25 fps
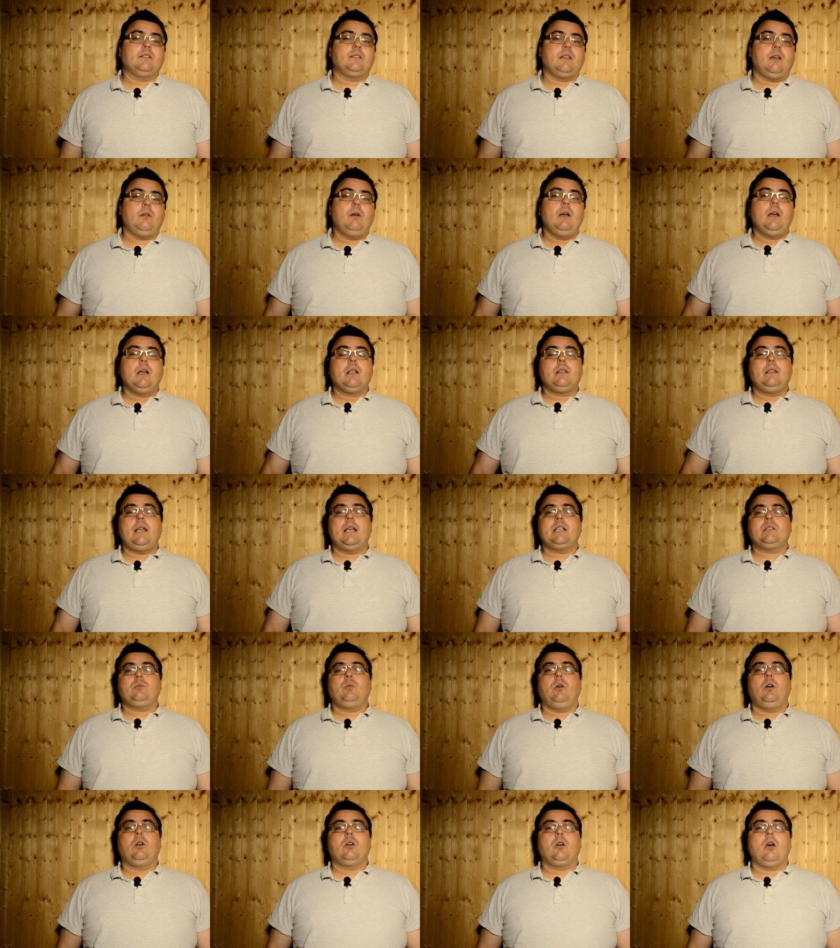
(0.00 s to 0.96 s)
So
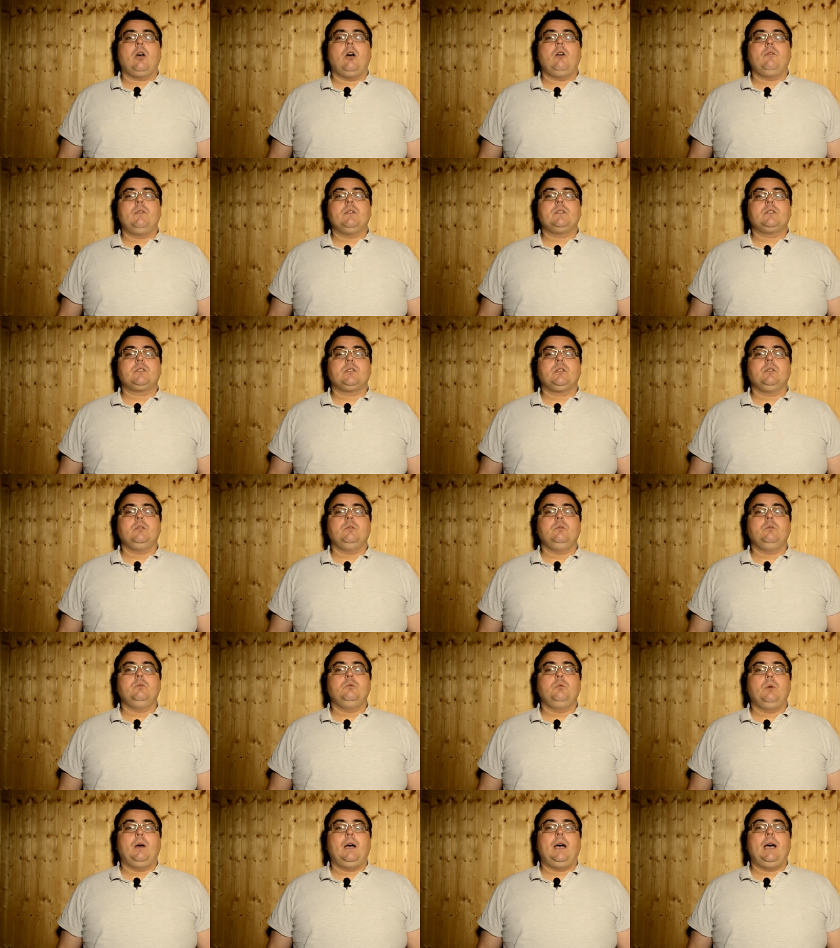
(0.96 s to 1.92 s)
let's walk over to
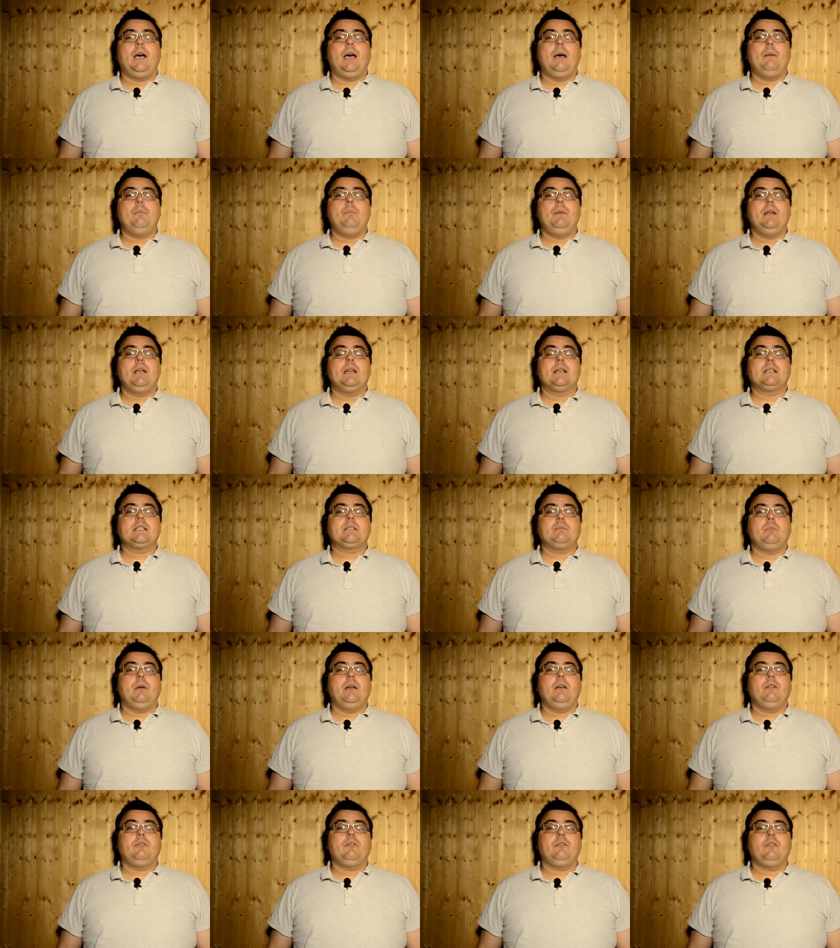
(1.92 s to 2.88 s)
uh,
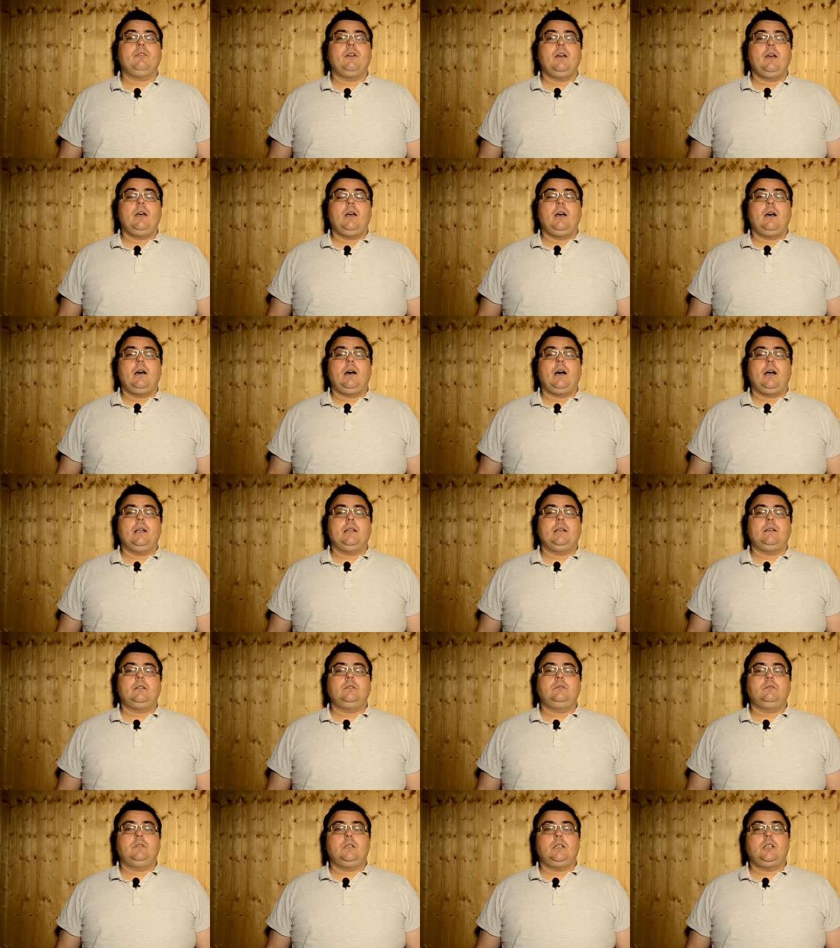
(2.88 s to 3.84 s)
Beersmith and
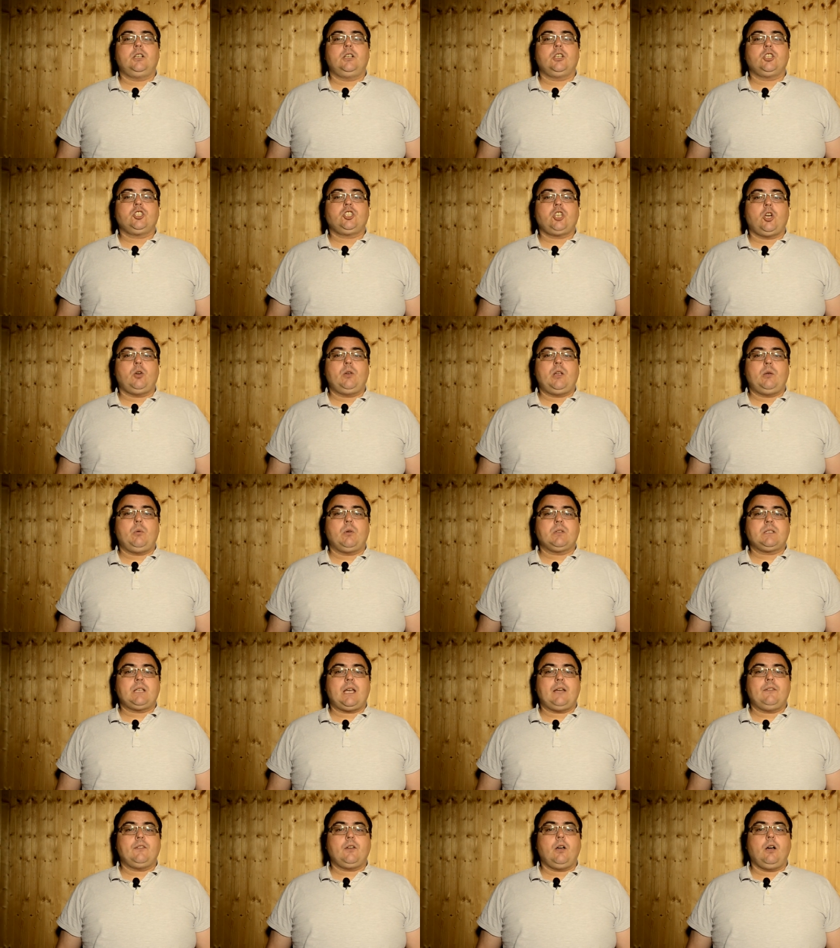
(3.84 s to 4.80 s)
I'll uh, show you
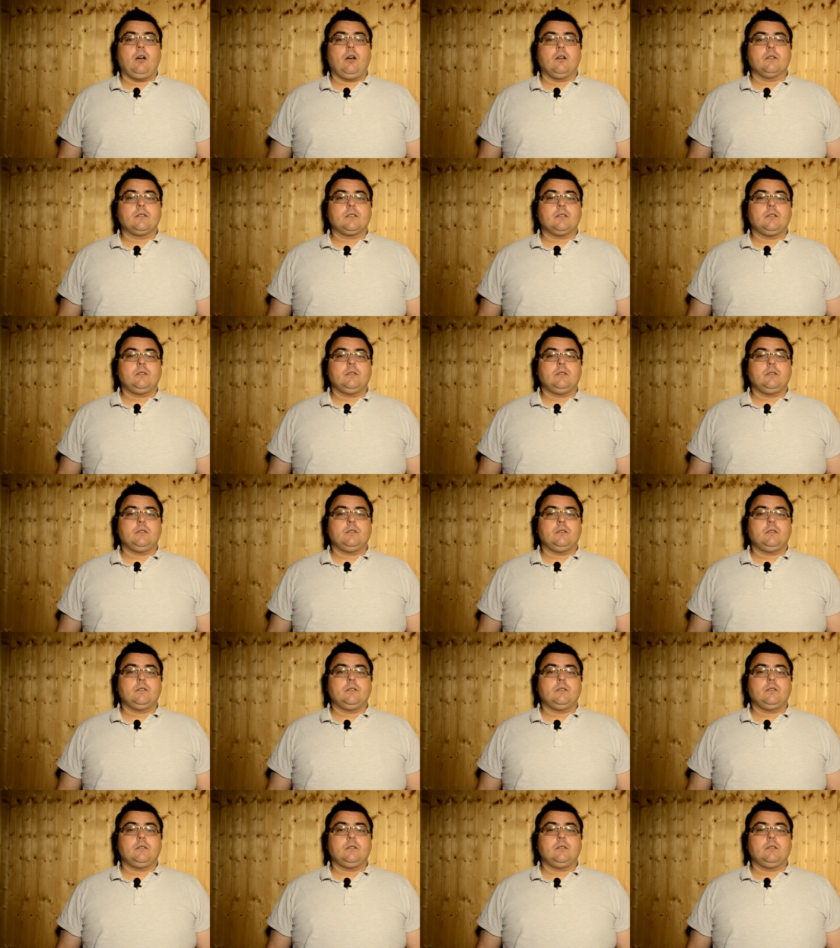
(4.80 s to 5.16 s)
what I've got.